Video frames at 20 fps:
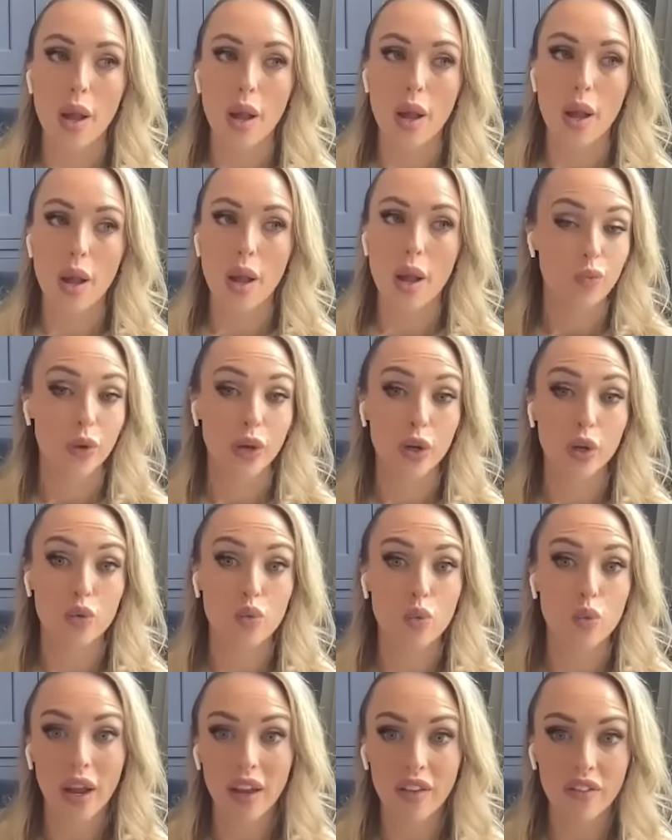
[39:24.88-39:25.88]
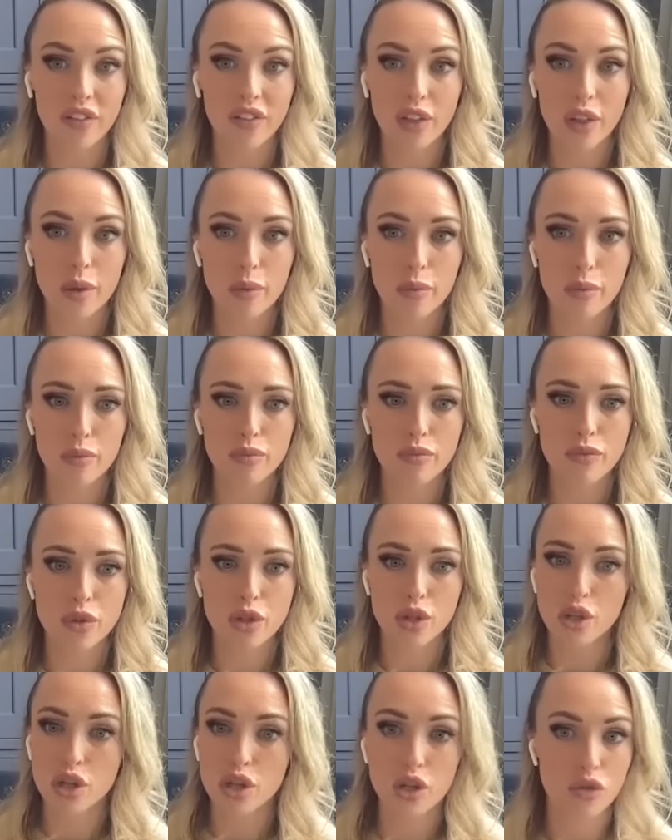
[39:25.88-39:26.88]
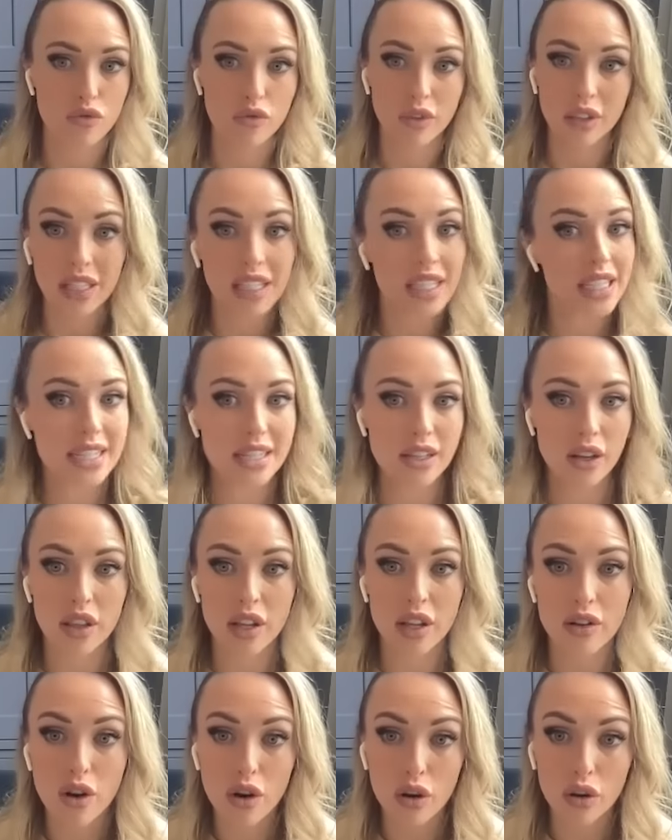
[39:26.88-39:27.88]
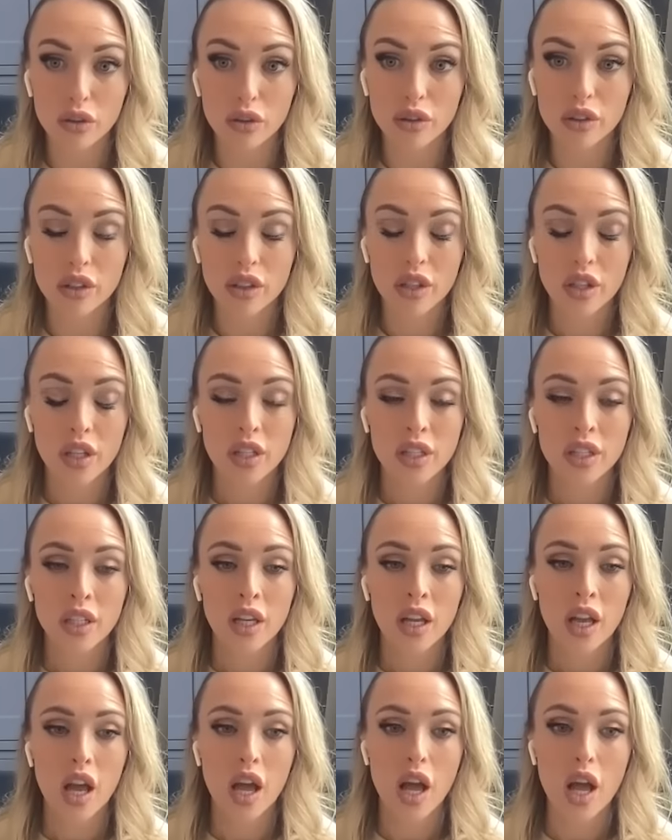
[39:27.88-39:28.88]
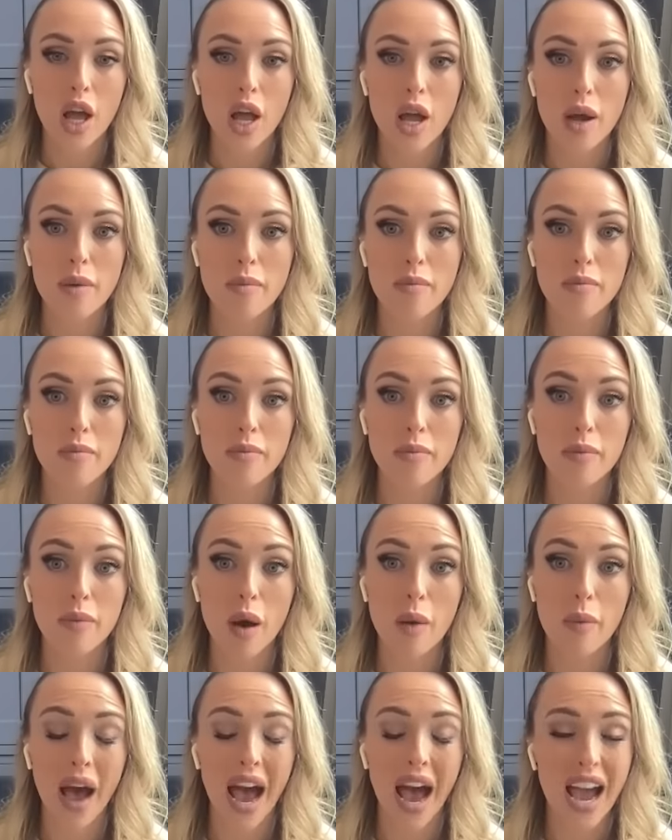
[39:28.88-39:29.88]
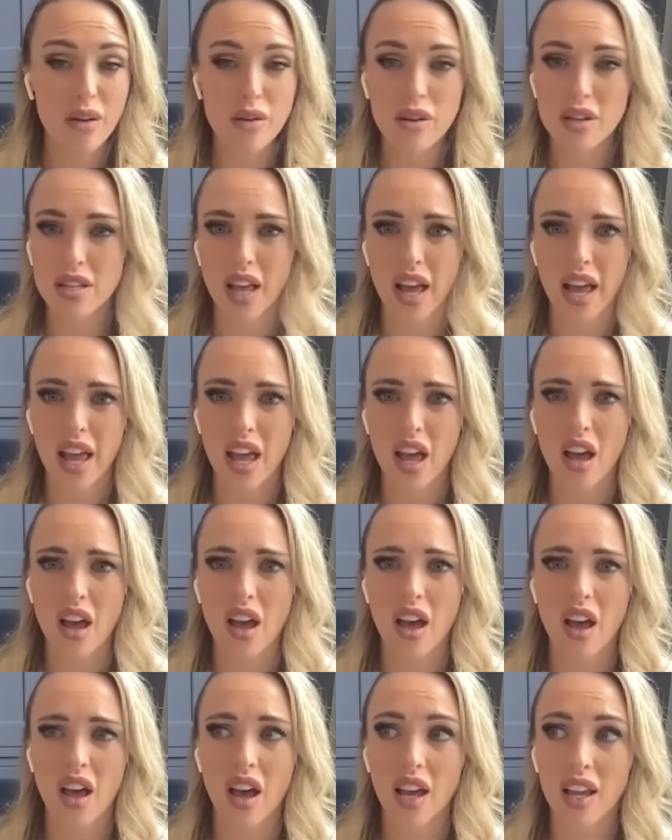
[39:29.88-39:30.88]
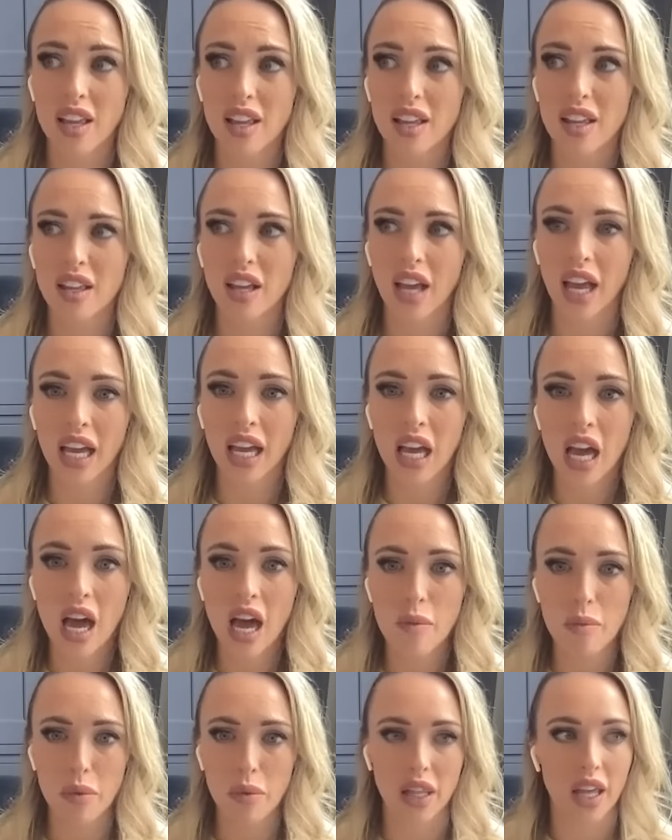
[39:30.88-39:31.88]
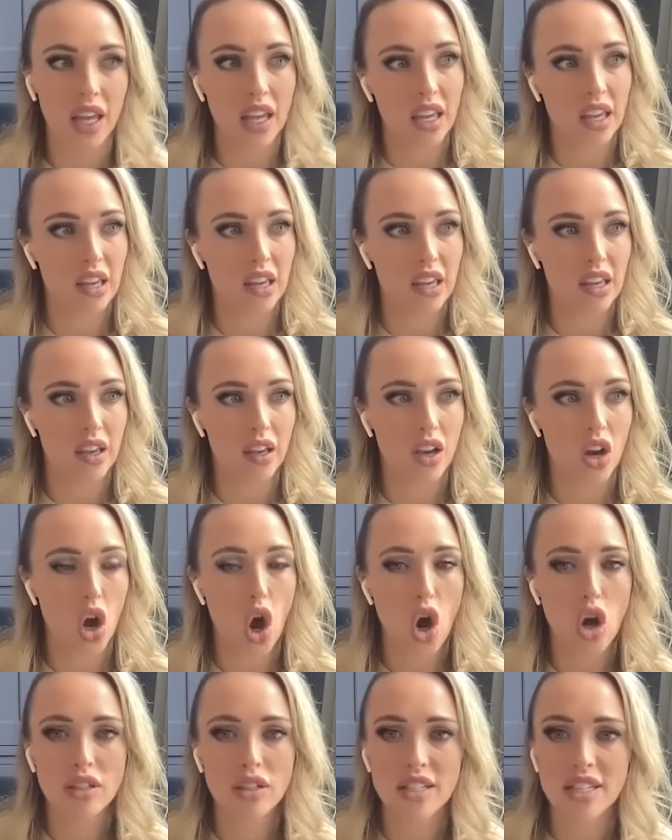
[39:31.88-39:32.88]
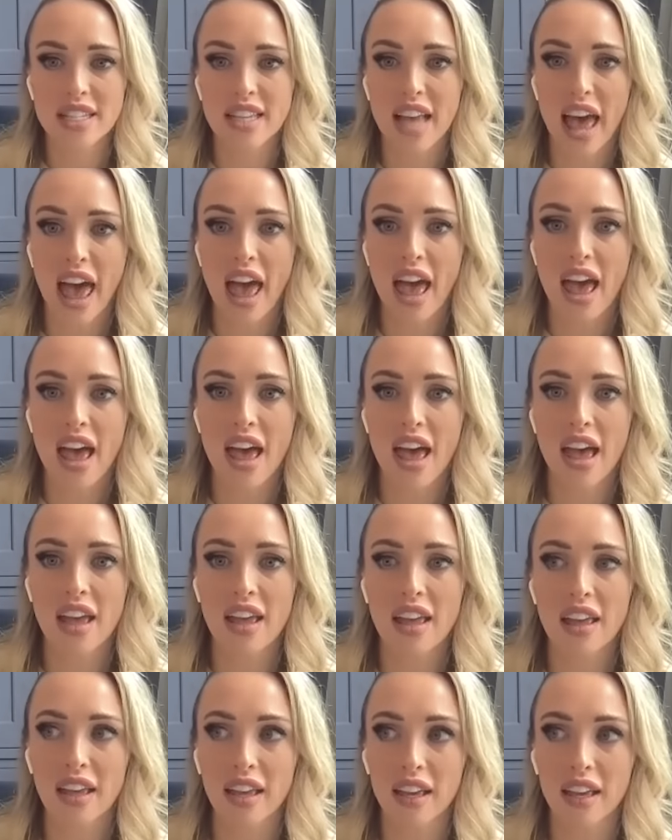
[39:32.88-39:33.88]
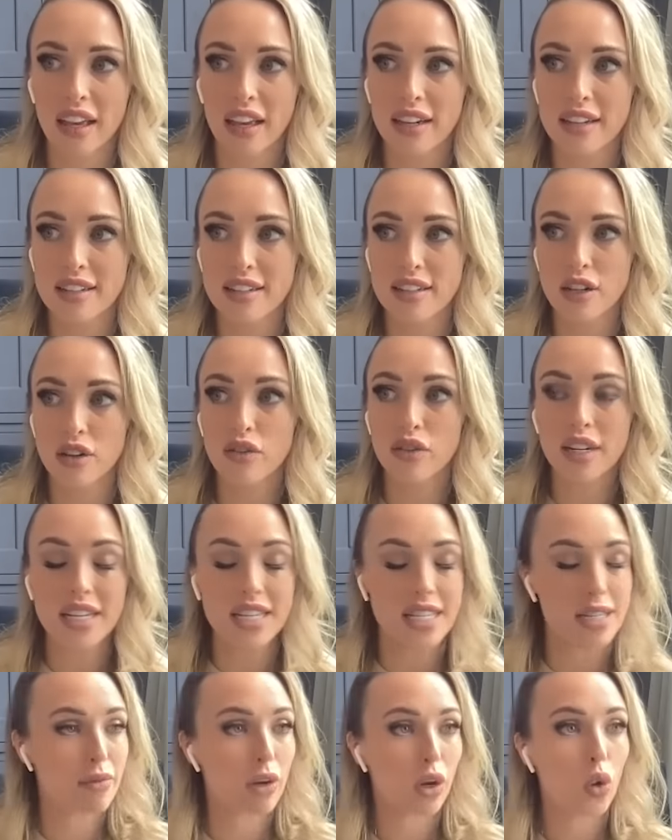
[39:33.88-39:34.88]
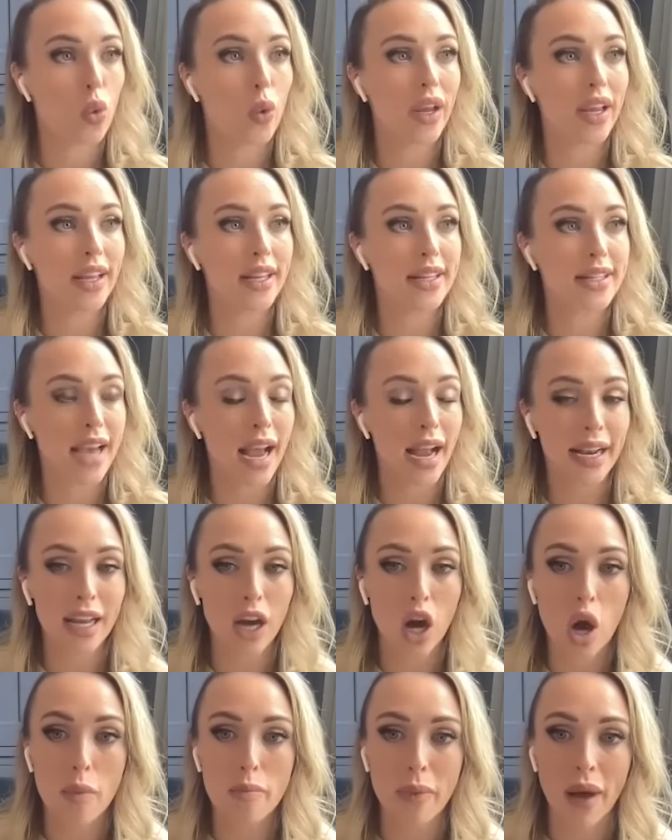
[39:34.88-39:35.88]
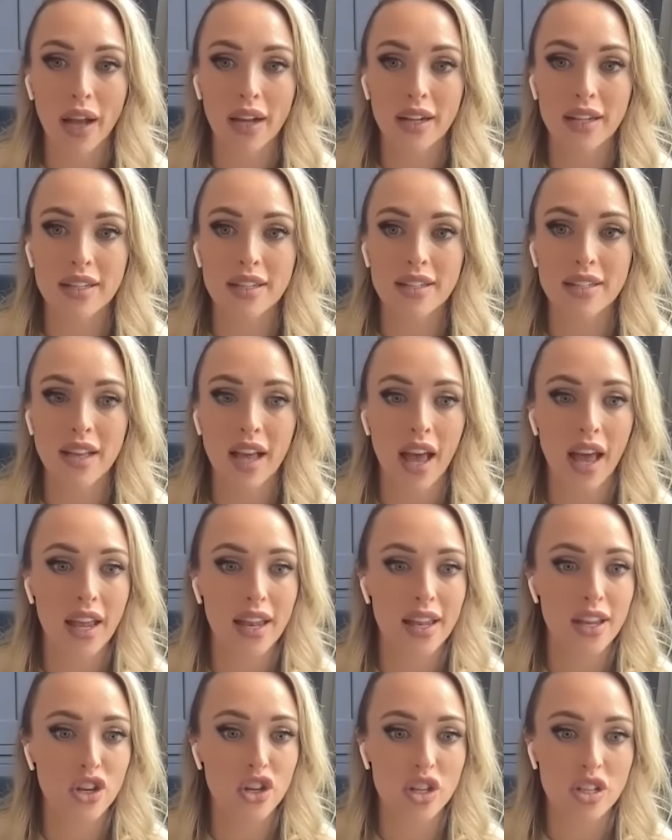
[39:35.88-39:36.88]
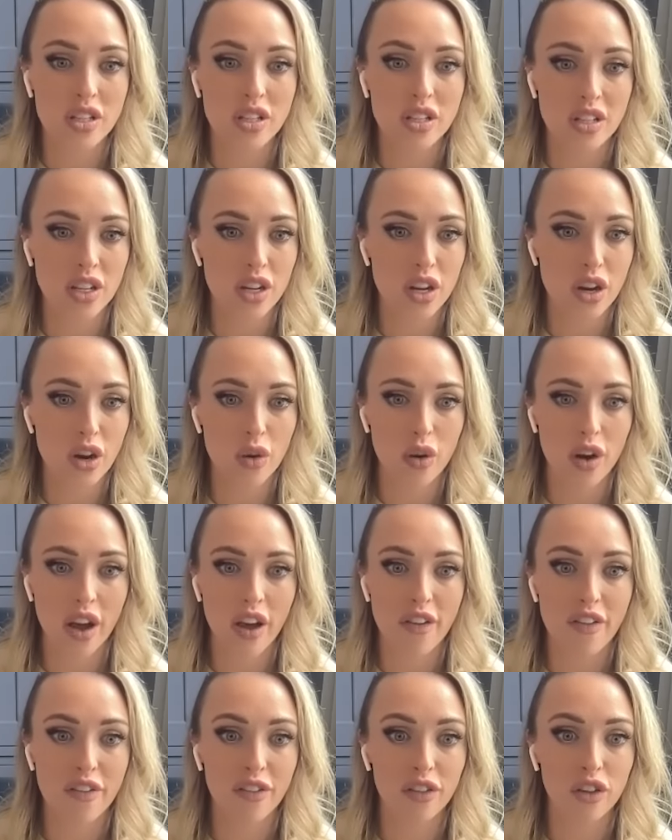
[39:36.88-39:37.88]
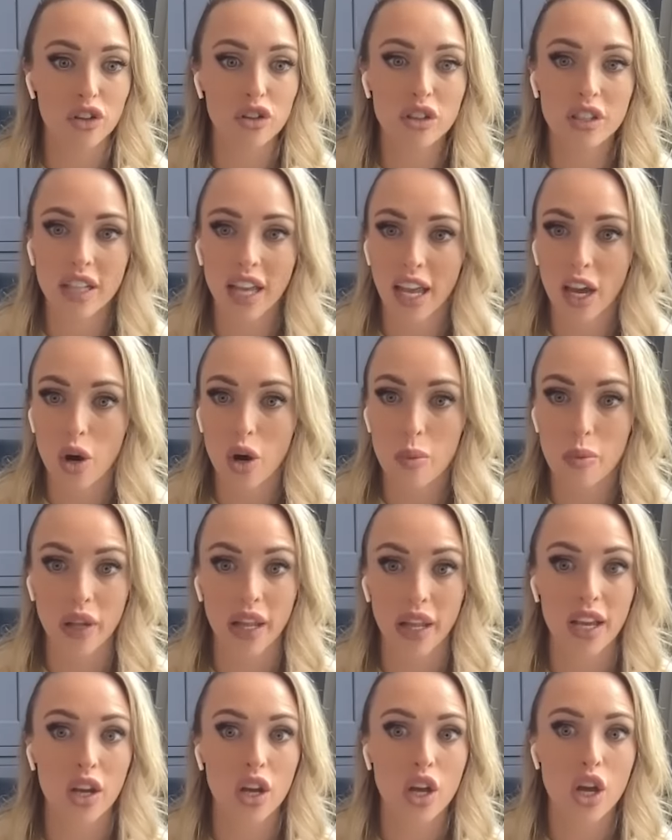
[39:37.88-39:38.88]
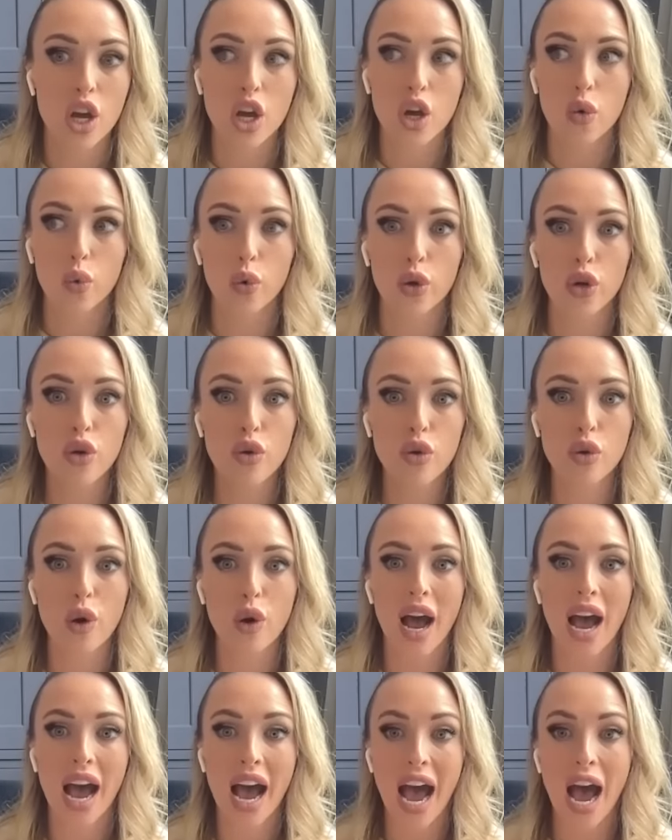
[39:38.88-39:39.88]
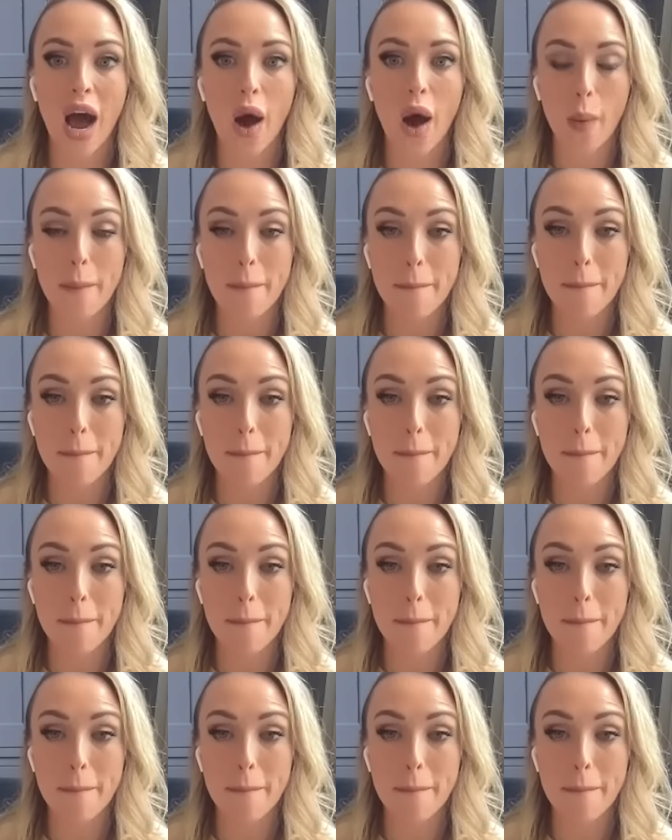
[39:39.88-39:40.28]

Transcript: um we could wait for them to just release on their own um but i was like i i can't be like on set in Theresa McQueen tiny hot pants and just you know a floodgate open like we don't know how